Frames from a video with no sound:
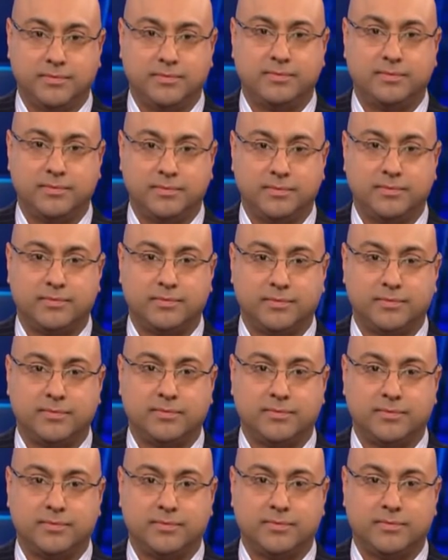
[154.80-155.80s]

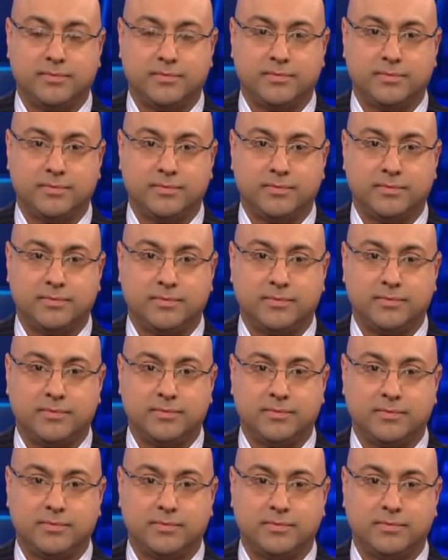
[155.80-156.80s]

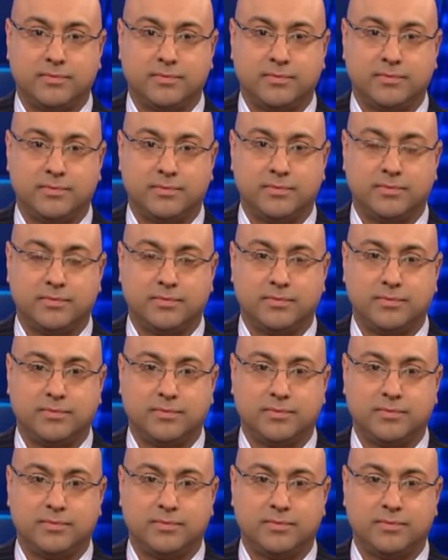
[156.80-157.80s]

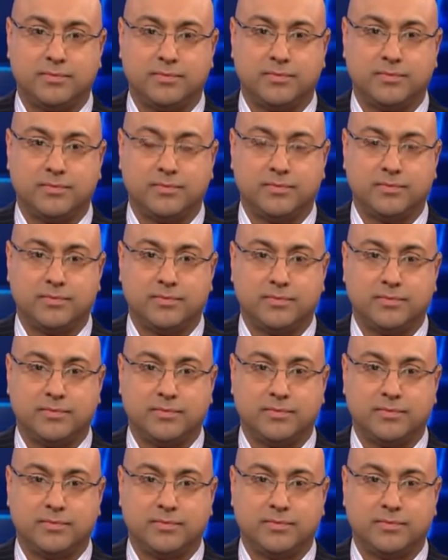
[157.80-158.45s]
No words are spoken by the person on screen.